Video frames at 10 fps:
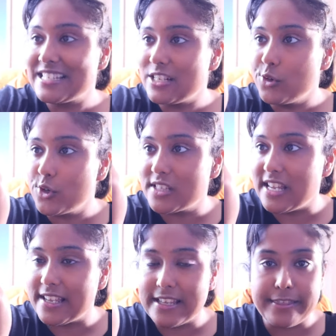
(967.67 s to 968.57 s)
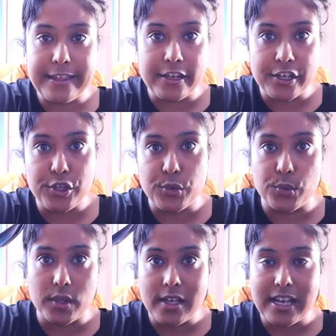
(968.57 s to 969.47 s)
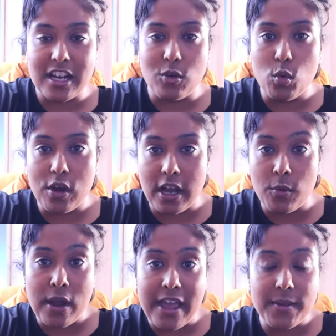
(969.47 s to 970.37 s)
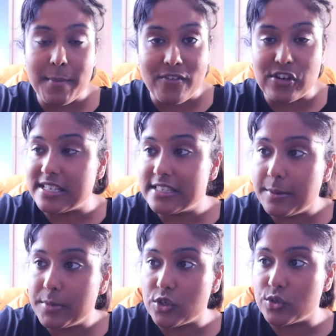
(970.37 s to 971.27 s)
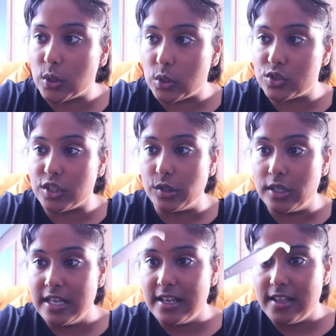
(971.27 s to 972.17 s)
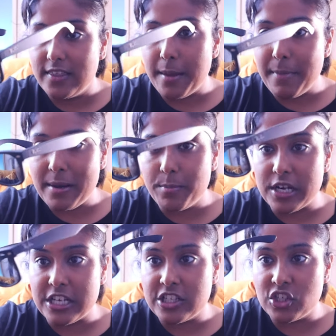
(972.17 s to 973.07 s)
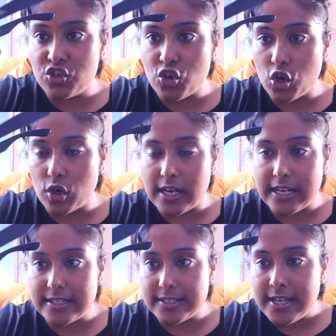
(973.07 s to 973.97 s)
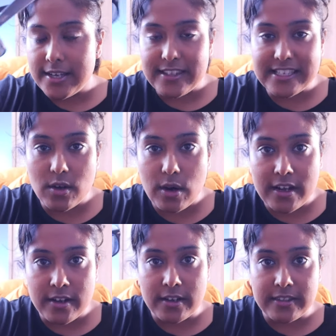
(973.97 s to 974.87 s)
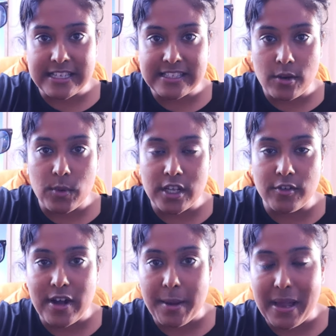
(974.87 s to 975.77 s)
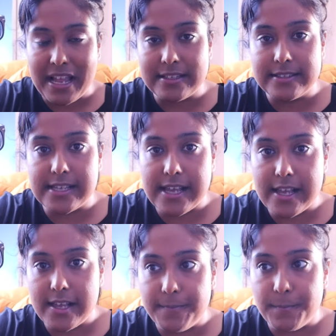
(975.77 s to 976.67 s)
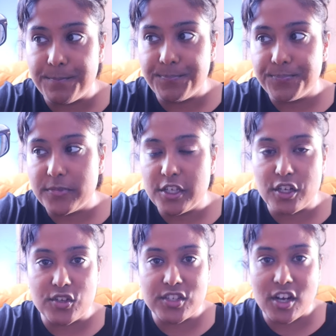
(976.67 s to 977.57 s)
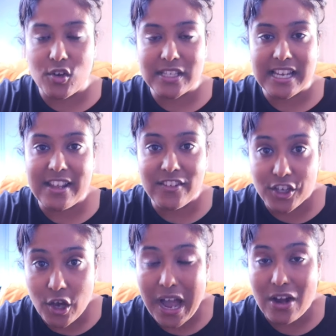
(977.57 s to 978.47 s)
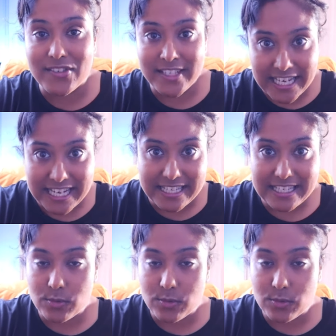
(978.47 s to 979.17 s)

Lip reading: It still looks like they're new, and I wear them every summer as well, so they're made pretty strong. And these are one of Ray-Ban's you know, styles that never go out of date.